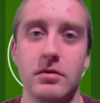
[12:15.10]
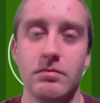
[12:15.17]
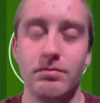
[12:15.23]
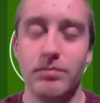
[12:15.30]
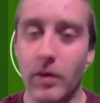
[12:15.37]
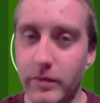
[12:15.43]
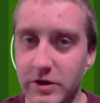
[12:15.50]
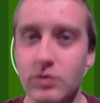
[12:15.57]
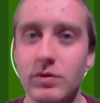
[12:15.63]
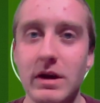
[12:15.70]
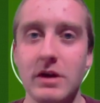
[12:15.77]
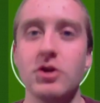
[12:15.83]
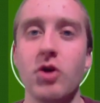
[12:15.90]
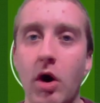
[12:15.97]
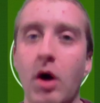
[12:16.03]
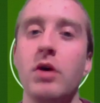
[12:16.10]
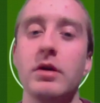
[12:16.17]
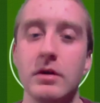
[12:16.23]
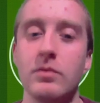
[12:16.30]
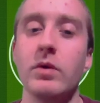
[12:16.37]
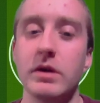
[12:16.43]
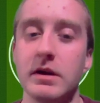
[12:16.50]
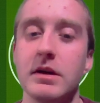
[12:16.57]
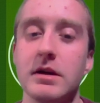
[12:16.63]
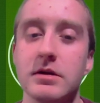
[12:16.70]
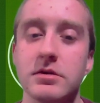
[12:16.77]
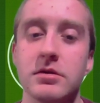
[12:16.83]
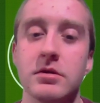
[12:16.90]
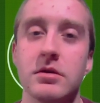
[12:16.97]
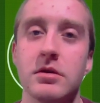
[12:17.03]
But we do need to call it what it
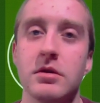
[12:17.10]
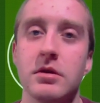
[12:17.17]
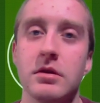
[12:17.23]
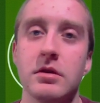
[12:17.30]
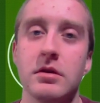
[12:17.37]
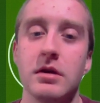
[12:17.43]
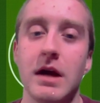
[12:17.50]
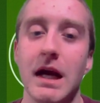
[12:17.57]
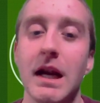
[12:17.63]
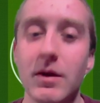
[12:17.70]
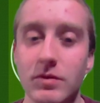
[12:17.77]
is. And it